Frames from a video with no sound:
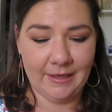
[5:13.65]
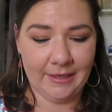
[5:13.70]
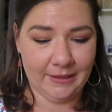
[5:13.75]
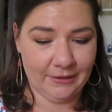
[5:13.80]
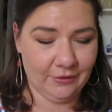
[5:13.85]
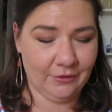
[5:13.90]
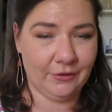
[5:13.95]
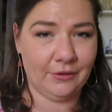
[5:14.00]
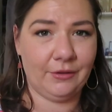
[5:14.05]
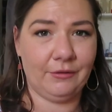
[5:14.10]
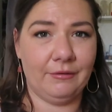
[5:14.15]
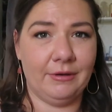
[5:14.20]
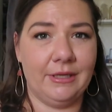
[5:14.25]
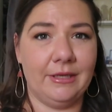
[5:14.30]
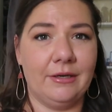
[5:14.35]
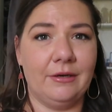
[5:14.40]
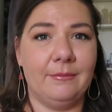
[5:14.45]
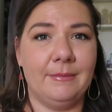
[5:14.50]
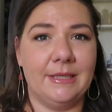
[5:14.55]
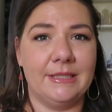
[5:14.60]
in her 3
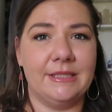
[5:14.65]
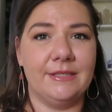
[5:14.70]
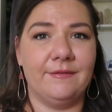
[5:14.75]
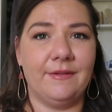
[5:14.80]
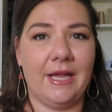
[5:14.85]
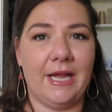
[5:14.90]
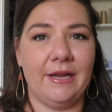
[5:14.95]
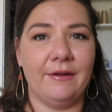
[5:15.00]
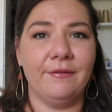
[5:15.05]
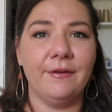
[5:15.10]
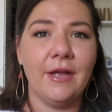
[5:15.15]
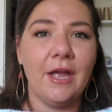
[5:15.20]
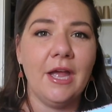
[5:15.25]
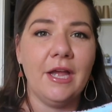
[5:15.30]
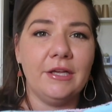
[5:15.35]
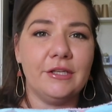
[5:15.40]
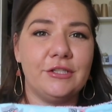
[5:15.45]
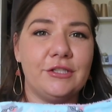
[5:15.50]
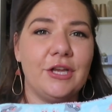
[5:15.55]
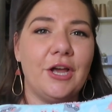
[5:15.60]
little months of life.
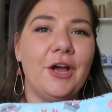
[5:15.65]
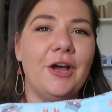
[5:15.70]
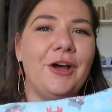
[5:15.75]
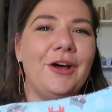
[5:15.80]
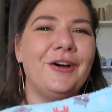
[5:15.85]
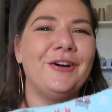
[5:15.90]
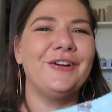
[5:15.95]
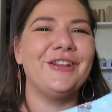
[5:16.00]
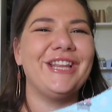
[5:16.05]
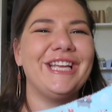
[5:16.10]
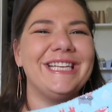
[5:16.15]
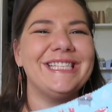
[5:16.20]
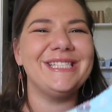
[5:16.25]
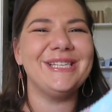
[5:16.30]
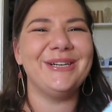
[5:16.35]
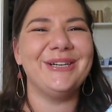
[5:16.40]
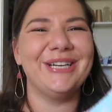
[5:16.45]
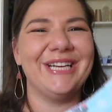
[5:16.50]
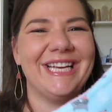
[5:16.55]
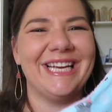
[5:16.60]
So these
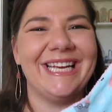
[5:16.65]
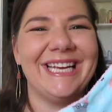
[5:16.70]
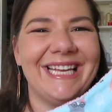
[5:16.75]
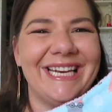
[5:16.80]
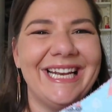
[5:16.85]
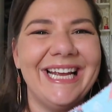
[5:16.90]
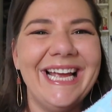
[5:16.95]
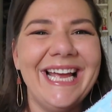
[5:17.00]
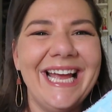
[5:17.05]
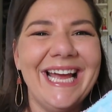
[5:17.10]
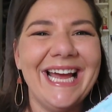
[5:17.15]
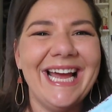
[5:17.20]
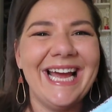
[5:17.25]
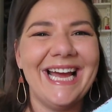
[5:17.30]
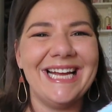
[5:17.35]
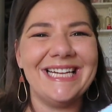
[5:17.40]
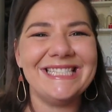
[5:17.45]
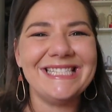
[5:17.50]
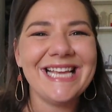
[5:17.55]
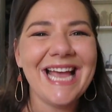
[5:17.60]
don't get
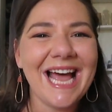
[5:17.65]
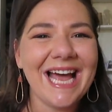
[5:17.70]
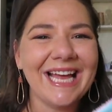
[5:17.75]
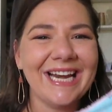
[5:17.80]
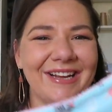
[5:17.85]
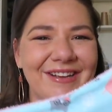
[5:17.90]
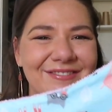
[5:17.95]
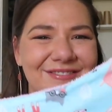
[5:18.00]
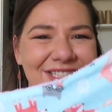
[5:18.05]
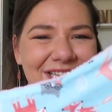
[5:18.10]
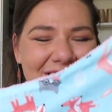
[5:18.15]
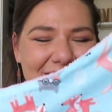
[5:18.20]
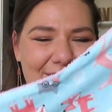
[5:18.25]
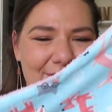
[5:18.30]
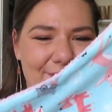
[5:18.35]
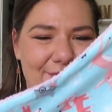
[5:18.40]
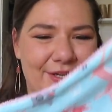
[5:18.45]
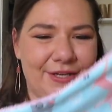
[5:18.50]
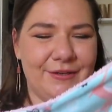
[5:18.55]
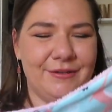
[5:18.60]
a ton
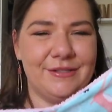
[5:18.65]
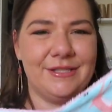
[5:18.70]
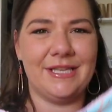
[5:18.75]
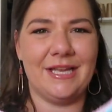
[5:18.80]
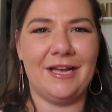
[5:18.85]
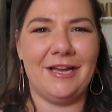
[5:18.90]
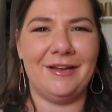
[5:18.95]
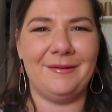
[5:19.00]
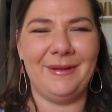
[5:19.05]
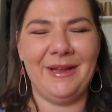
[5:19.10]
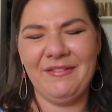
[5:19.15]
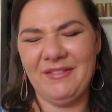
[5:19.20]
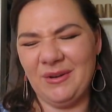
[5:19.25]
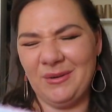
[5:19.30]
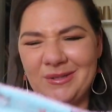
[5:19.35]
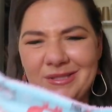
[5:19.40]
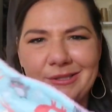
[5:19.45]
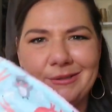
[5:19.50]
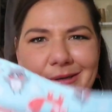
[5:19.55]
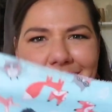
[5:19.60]
of use. Every
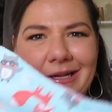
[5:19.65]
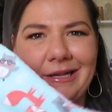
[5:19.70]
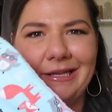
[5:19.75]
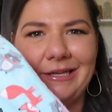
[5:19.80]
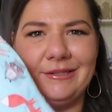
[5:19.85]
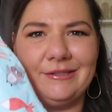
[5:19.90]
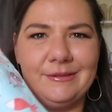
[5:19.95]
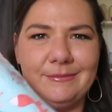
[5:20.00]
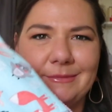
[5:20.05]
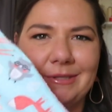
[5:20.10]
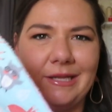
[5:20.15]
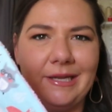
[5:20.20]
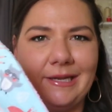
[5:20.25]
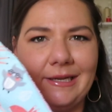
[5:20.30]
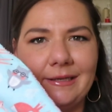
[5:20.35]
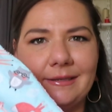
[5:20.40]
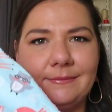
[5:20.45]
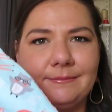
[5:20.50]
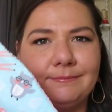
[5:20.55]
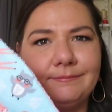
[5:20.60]
once in a while I use them to
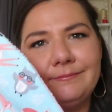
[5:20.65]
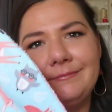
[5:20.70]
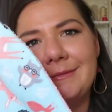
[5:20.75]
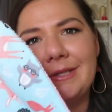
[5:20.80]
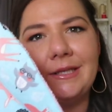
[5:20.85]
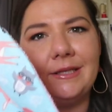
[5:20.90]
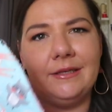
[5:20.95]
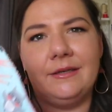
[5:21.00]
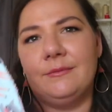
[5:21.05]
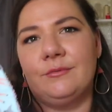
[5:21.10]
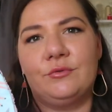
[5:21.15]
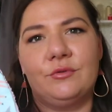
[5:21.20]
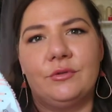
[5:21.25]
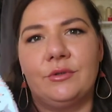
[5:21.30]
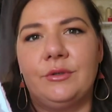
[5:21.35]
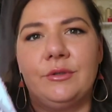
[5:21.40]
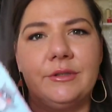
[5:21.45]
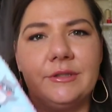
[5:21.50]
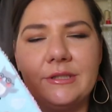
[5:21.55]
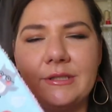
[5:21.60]
like clean up
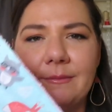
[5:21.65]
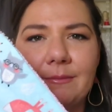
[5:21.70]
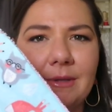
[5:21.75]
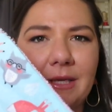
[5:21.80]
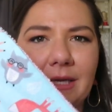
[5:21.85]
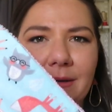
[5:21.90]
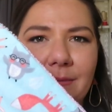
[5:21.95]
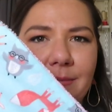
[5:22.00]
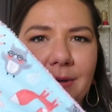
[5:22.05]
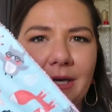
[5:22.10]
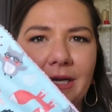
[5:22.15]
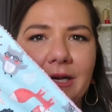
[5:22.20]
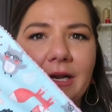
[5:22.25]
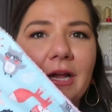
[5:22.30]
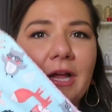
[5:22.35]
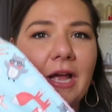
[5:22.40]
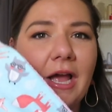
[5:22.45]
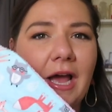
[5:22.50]
drool or something, but